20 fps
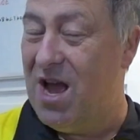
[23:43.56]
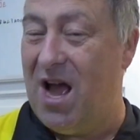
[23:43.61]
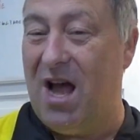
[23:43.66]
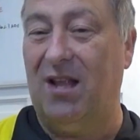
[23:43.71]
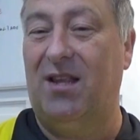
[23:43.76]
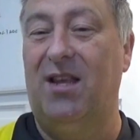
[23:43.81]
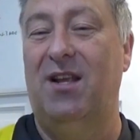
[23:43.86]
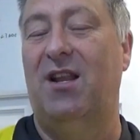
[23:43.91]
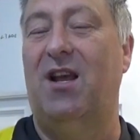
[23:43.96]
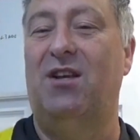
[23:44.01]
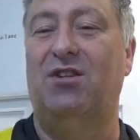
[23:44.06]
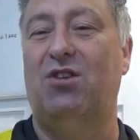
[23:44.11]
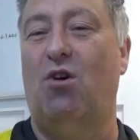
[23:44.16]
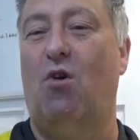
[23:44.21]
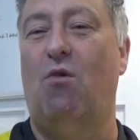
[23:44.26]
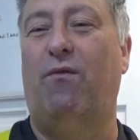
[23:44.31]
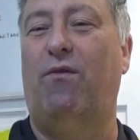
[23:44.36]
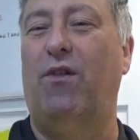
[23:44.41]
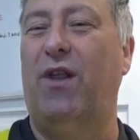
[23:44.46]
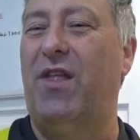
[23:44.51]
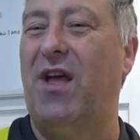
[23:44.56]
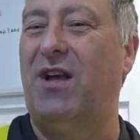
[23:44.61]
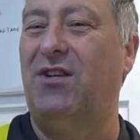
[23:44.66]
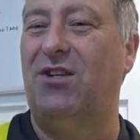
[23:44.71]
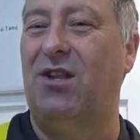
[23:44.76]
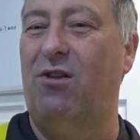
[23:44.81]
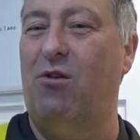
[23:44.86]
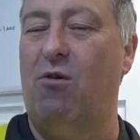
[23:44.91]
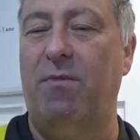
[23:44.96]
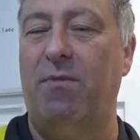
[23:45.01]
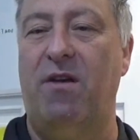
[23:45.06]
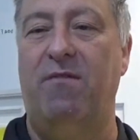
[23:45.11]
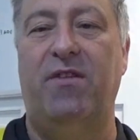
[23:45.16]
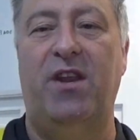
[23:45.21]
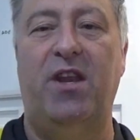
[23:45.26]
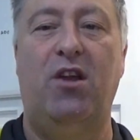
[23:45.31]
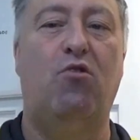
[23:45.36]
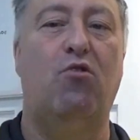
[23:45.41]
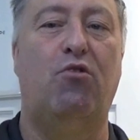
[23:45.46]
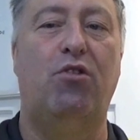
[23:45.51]
I think that's hopefully that's a little bit of an
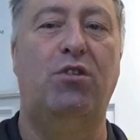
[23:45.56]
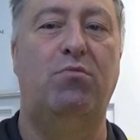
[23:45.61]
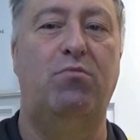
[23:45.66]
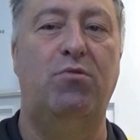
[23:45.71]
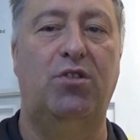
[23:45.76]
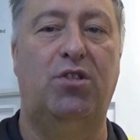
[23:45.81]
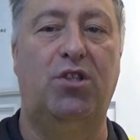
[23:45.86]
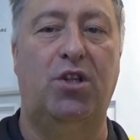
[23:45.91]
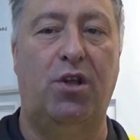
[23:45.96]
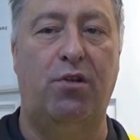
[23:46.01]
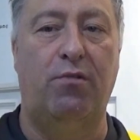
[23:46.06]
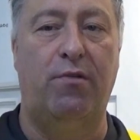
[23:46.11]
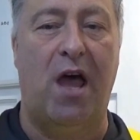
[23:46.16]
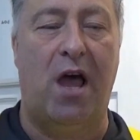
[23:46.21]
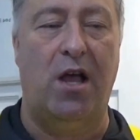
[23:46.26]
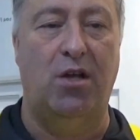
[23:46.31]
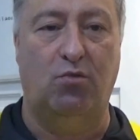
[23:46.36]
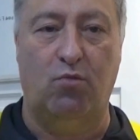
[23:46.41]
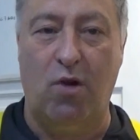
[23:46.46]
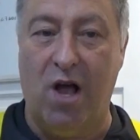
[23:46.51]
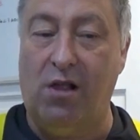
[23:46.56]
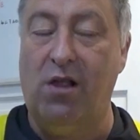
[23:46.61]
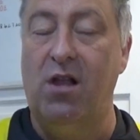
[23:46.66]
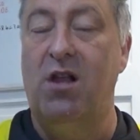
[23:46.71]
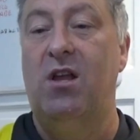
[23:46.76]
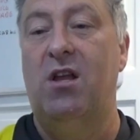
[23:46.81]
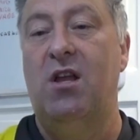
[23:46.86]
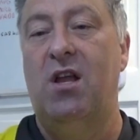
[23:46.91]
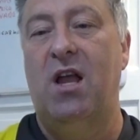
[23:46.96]
encouragement to do that as well.